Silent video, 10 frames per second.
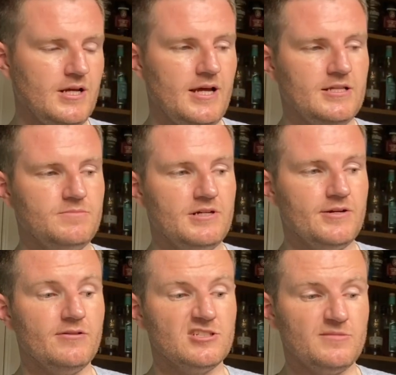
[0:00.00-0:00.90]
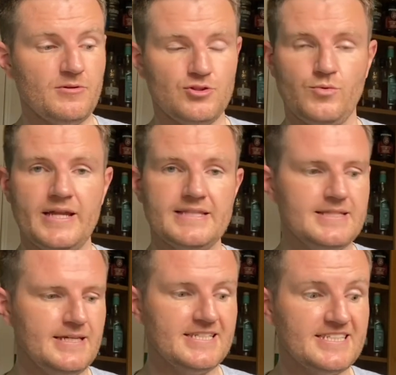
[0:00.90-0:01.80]
has been around since about
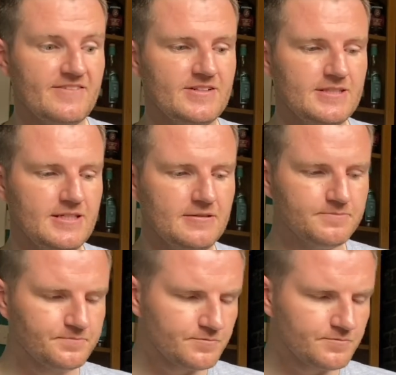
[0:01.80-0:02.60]
2017.